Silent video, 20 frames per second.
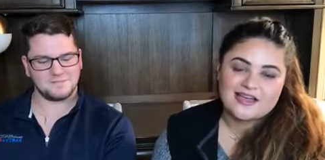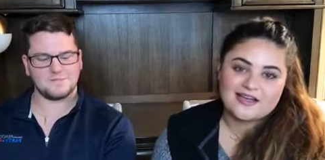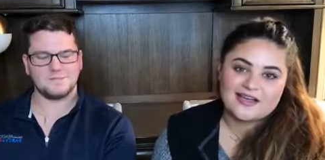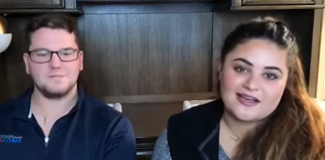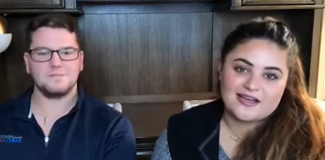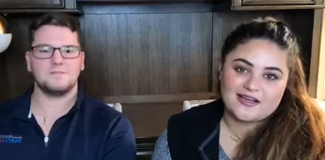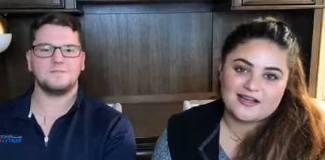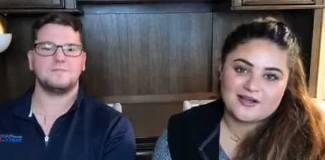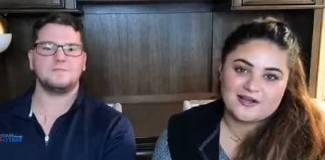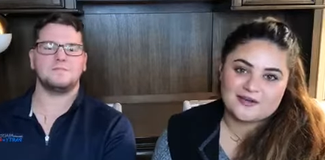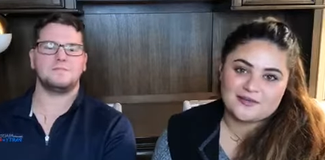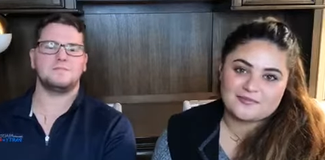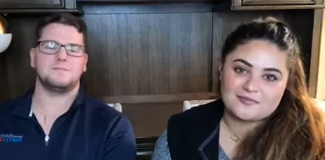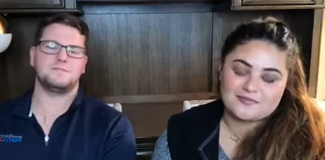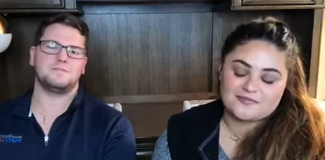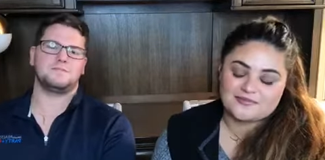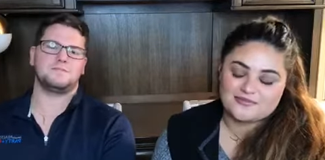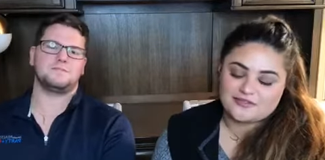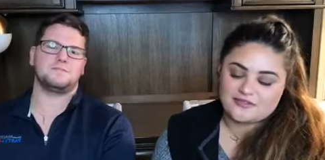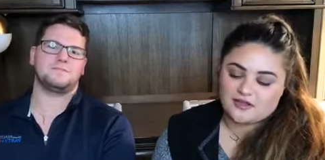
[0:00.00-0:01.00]

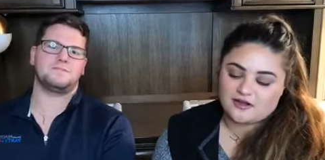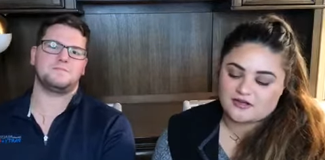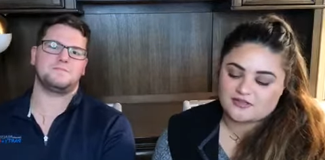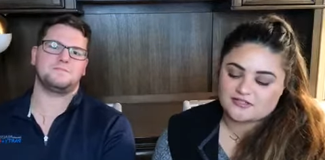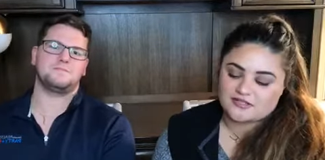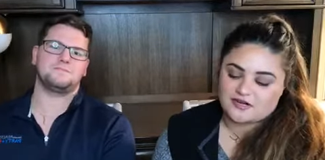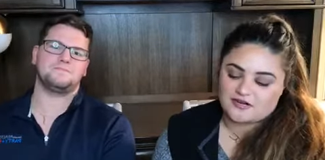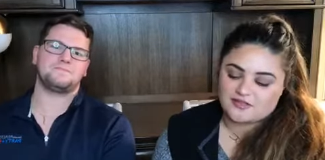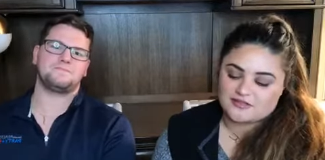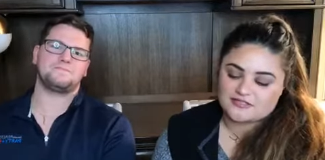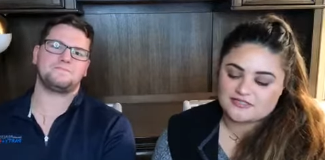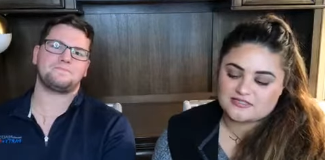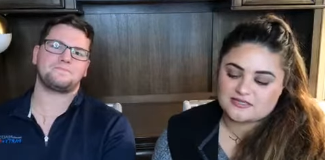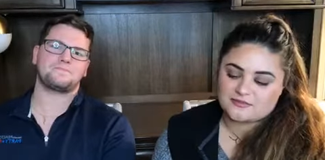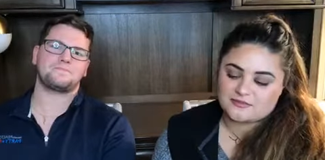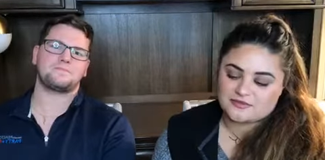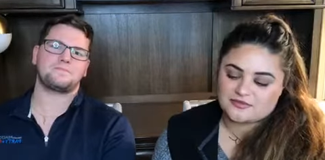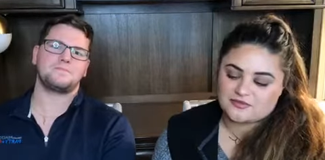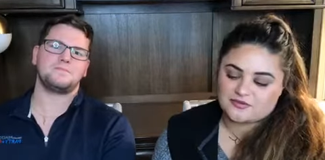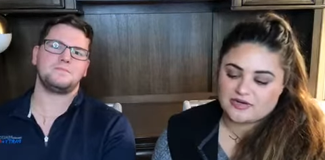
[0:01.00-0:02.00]
Speaker 1: Um, or sorry, this is
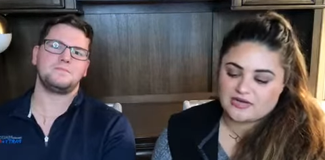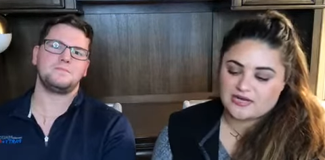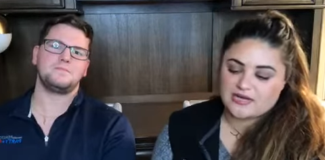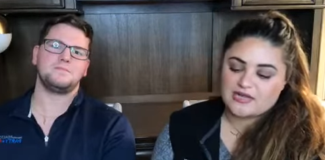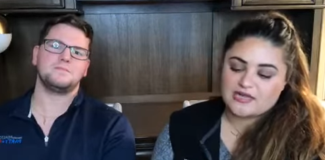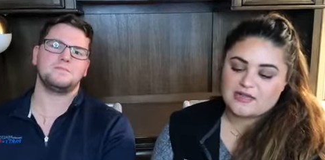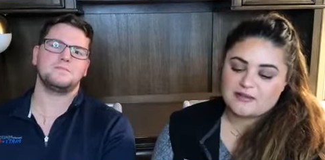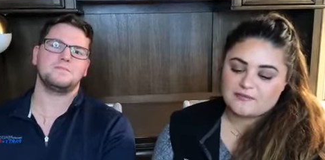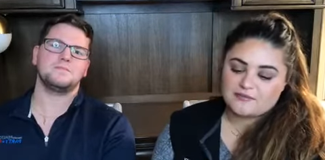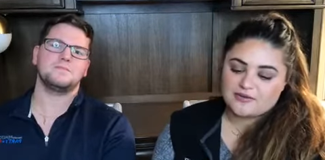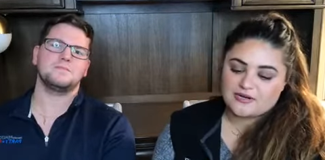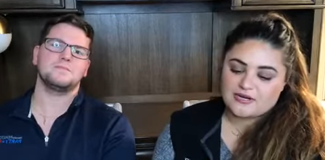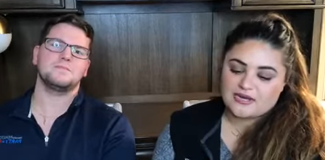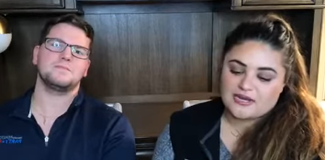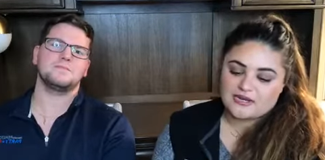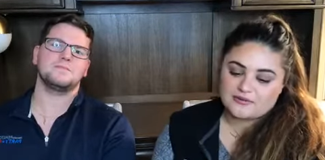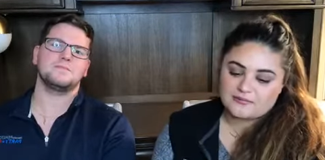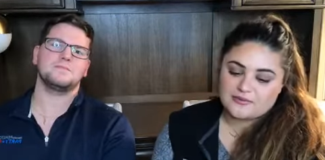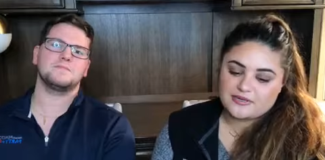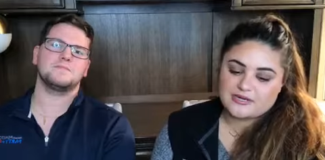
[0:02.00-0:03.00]
number three putting
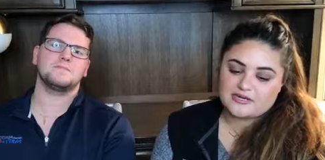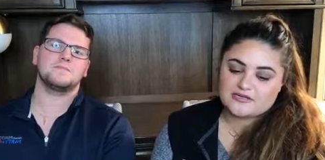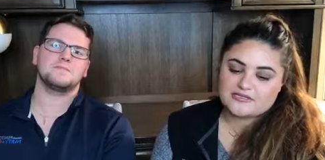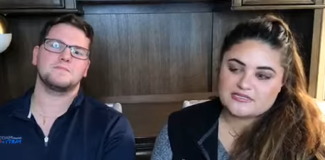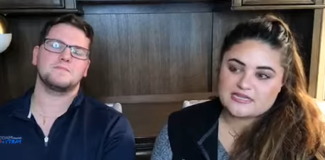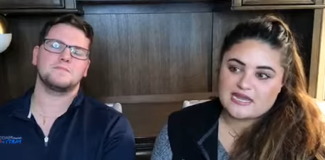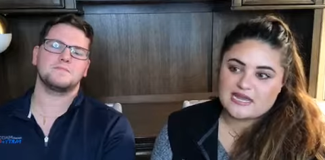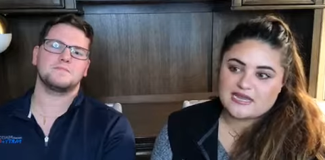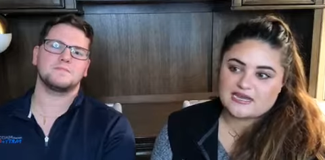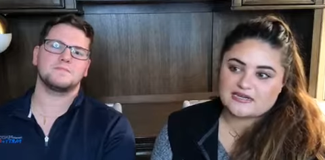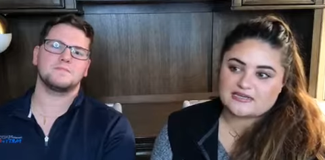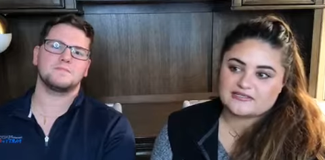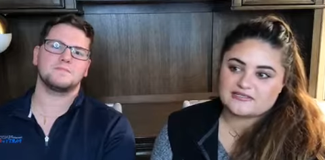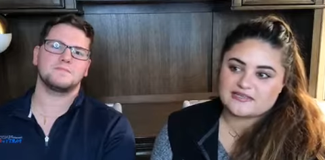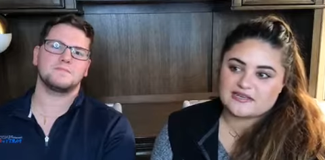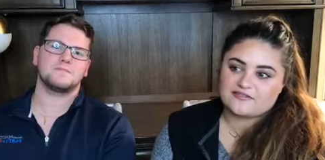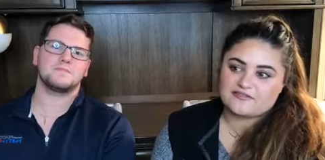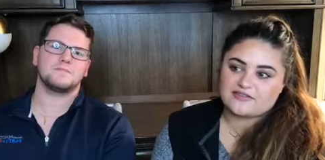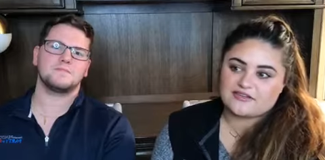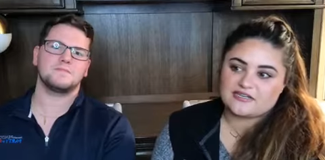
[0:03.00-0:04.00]
on a bigger deck,
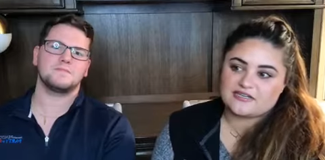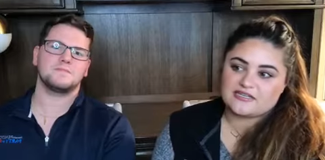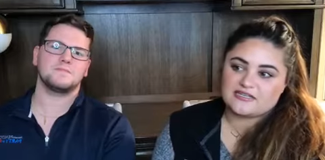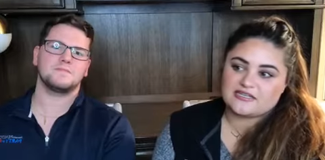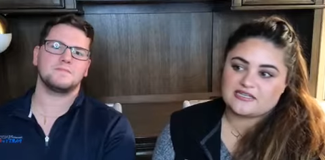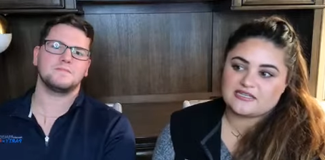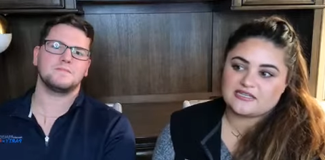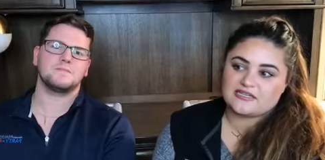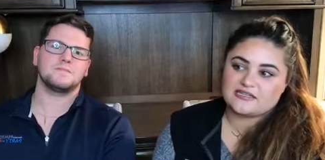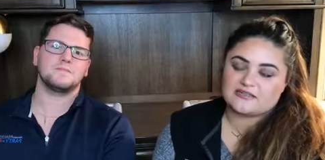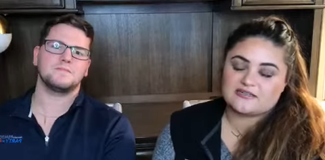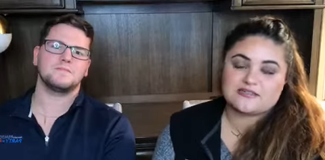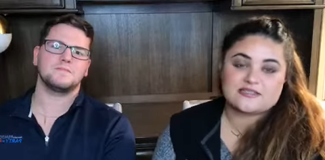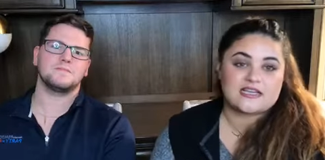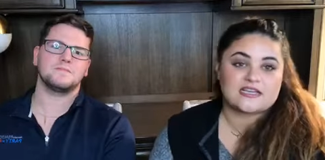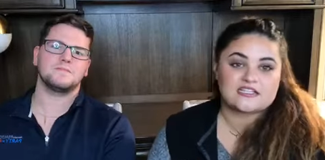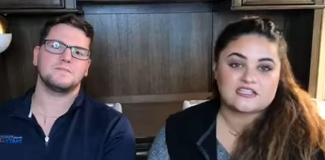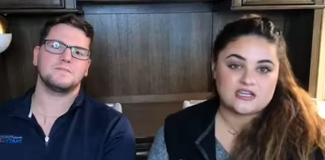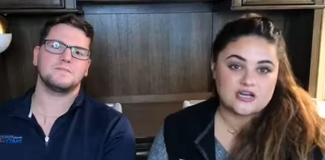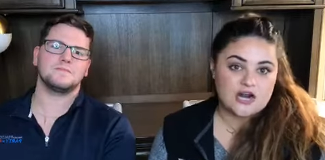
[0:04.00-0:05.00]
definitely
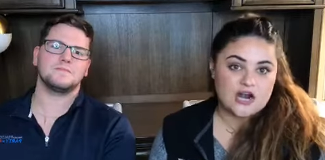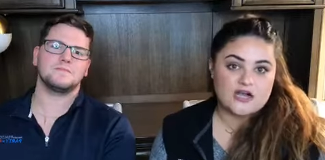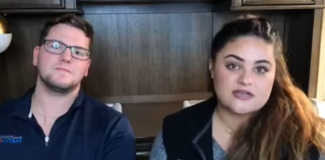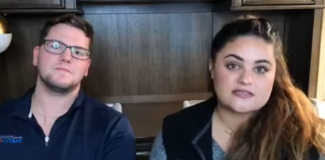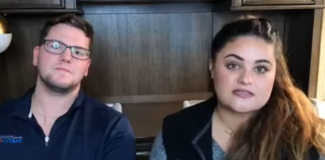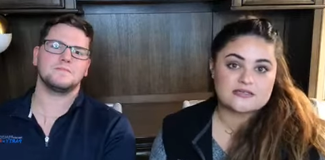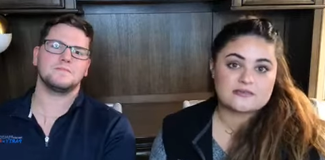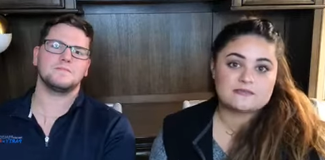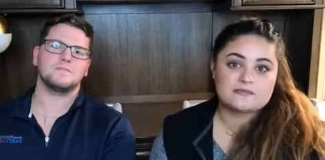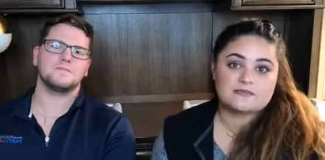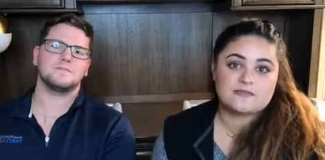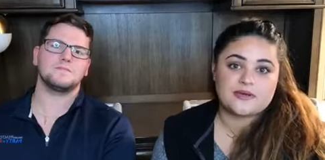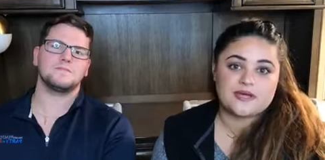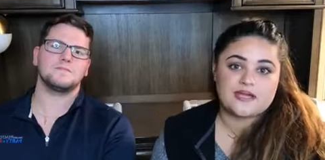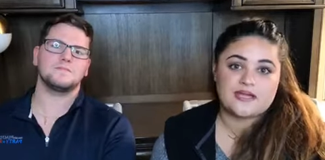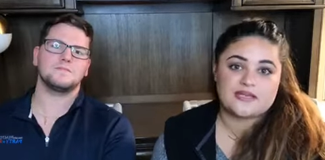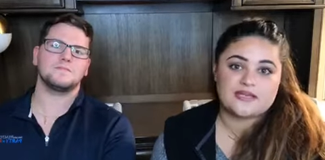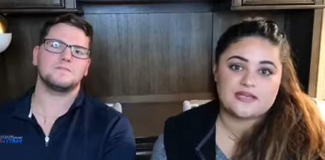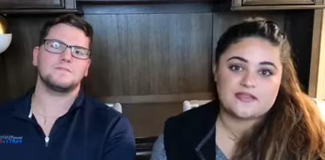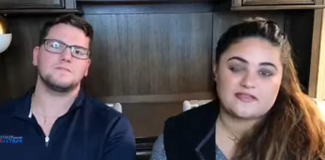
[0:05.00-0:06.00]
decks are awesome,
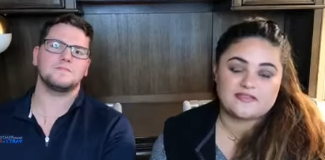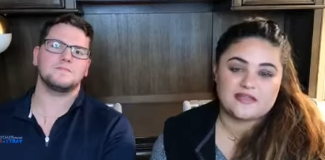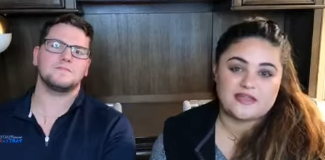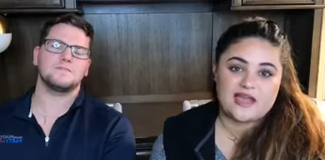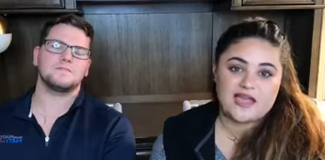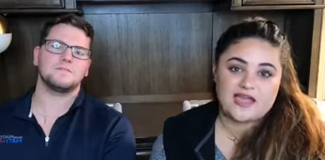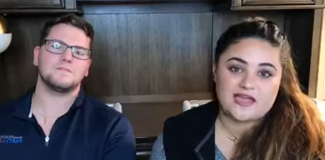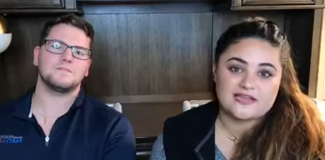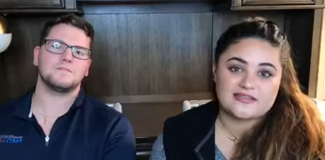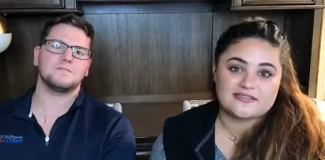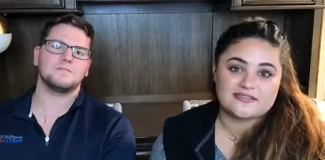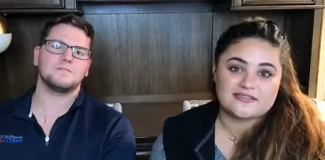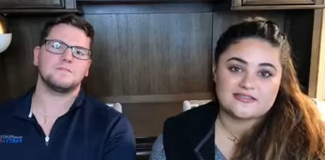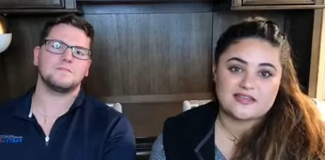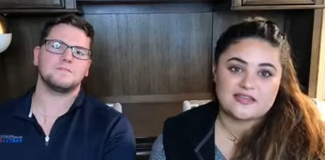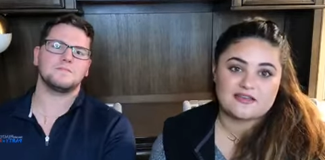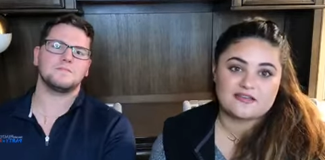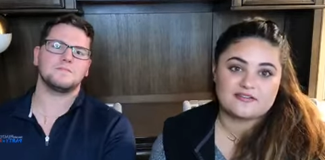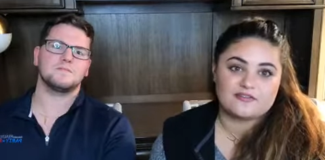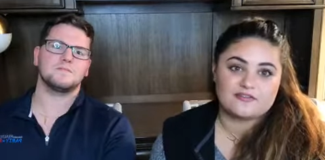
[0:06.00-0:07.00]
but in the eyes
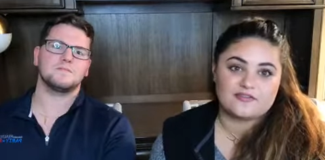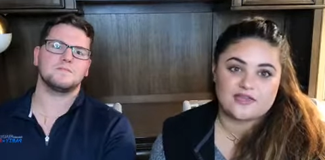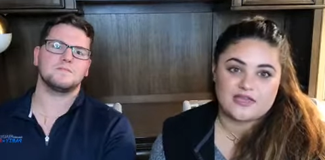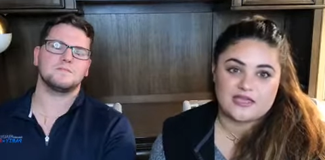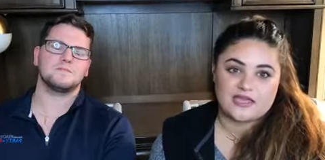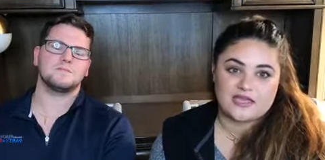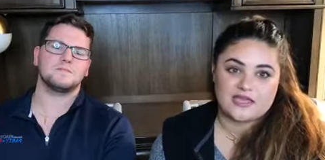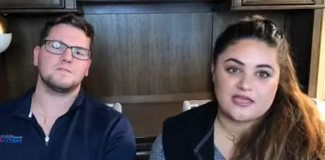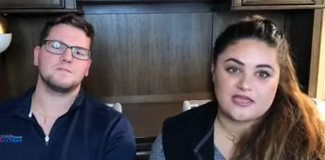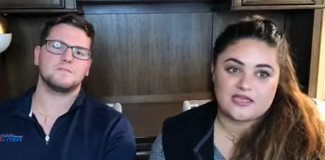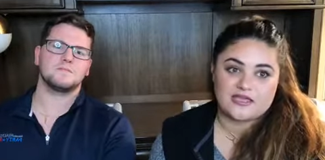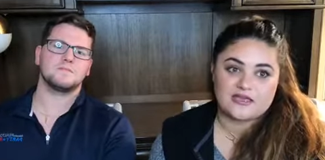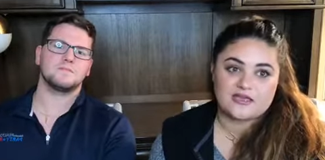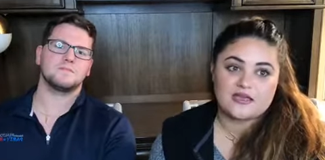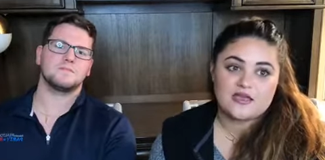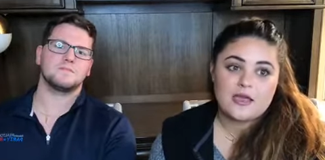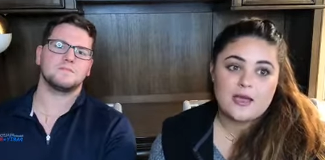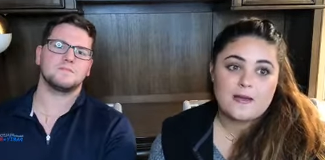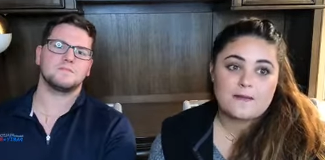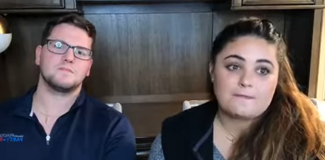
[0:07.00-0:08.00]
of a